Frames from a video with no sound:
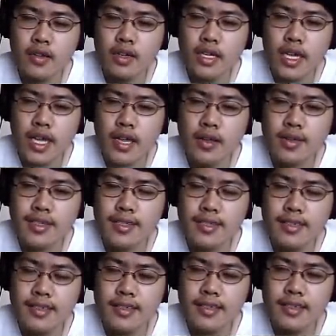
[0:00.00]
account,
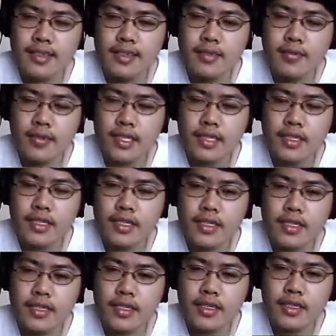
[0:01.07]
uh, which
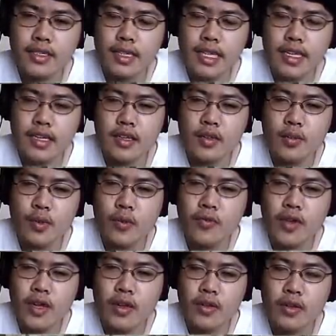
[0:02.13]
is like another
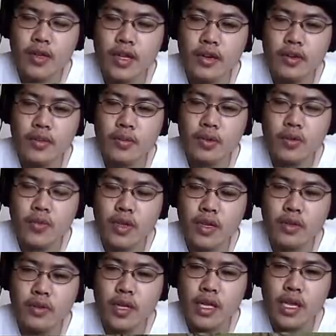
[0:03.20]
profile, character
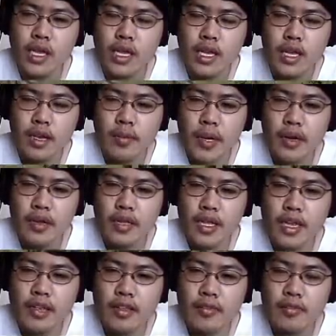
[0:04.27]
profile. Apparently
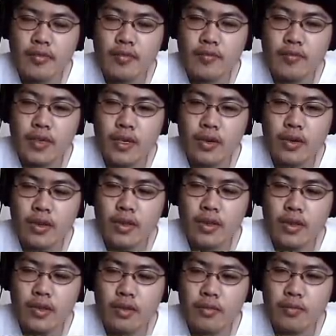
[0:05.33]
I recorded
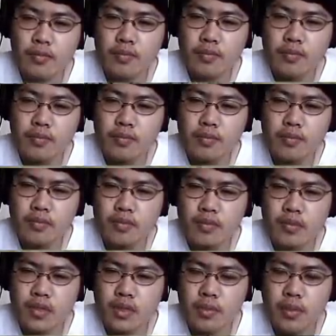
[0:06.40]
the,
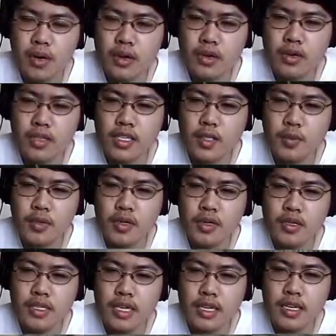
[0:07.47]
the part, this
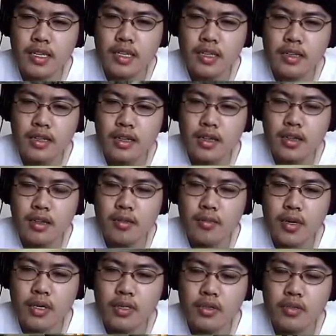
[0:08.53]
part technically, um, part